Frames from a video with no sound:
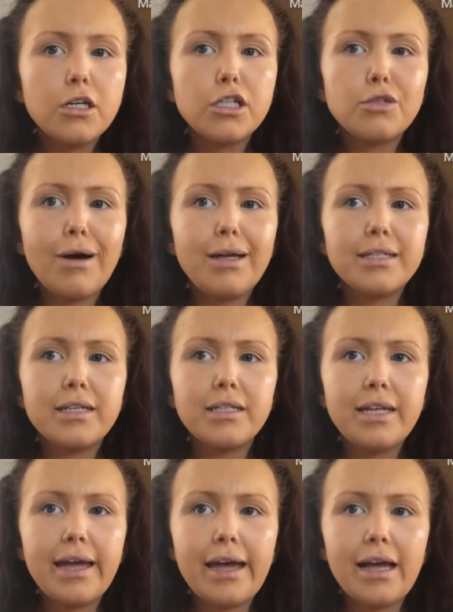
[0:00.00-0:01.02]
So as I can
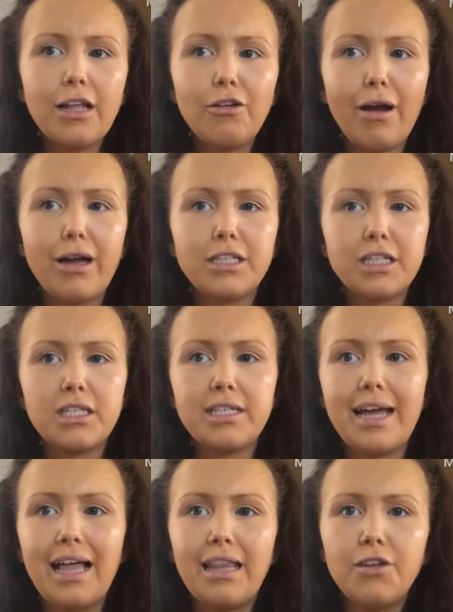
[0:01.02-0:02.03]
tell, or as you can
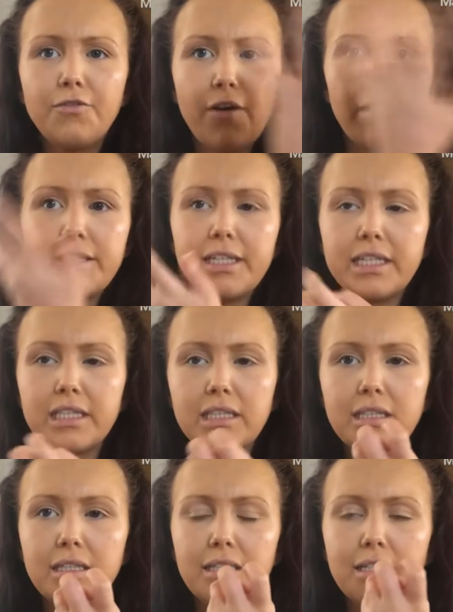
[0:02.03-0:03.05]
tell, the
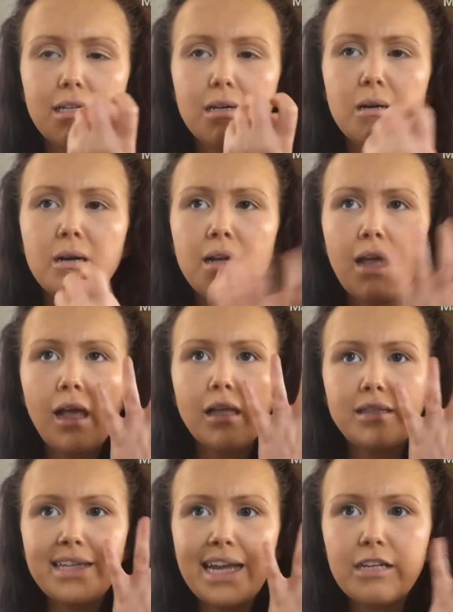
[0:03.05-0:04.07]
foundation, the
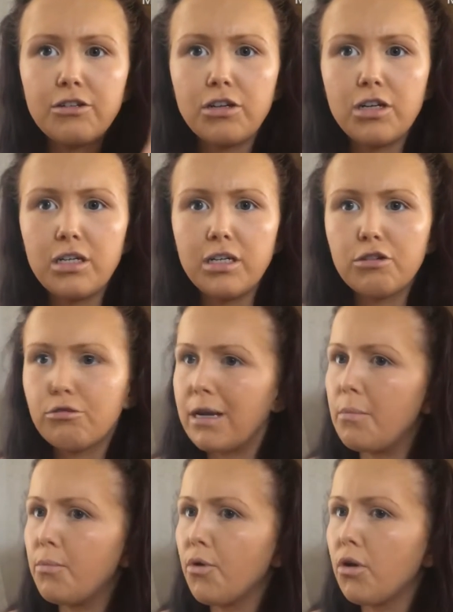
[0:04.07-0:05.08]
concealer, the
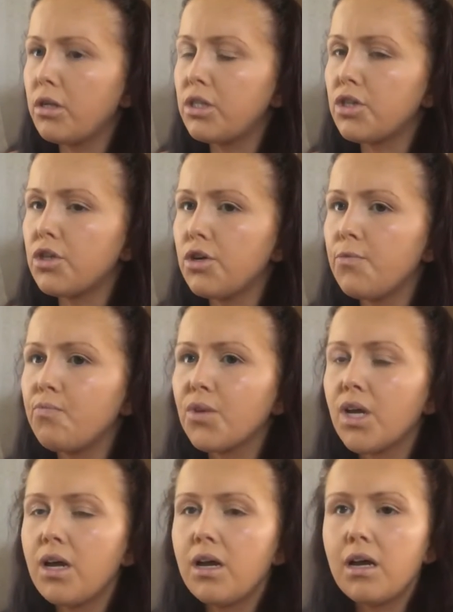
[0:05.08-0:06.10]
cream bronzer
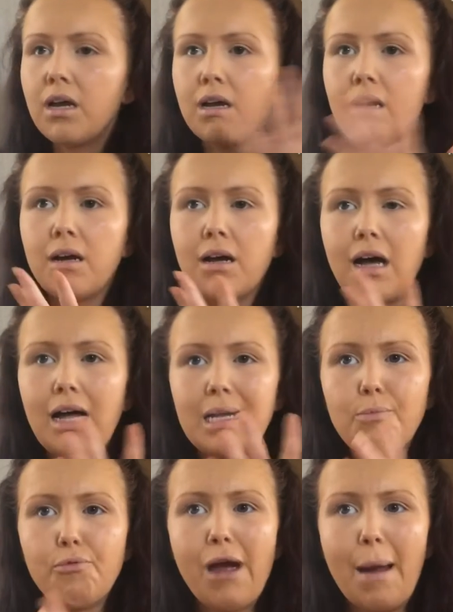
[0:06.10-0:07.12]
and
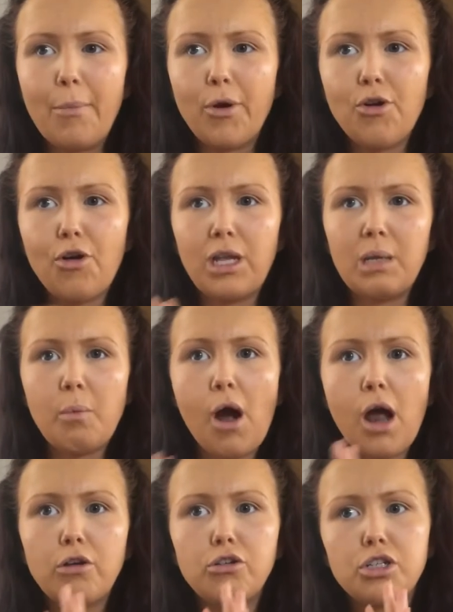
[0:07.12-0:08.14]
the primer and all the
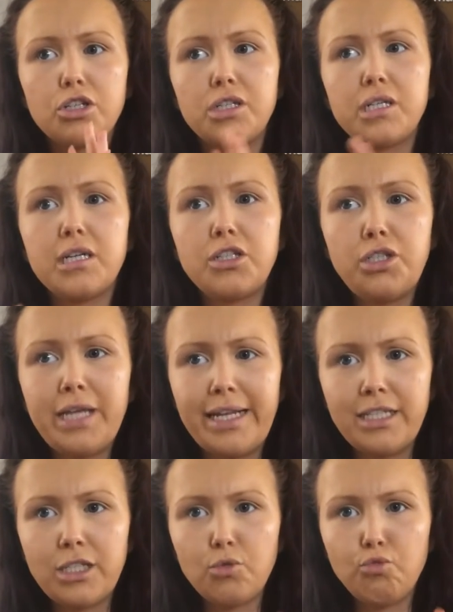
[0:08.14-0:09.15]
powder just
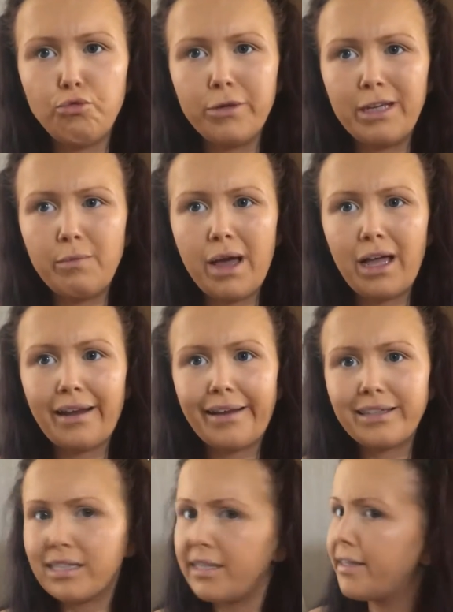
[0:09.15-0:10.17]
sits really well
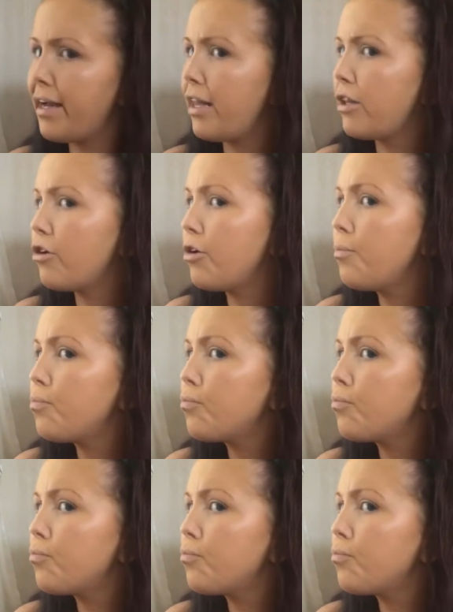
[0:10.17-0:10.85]
nicely together.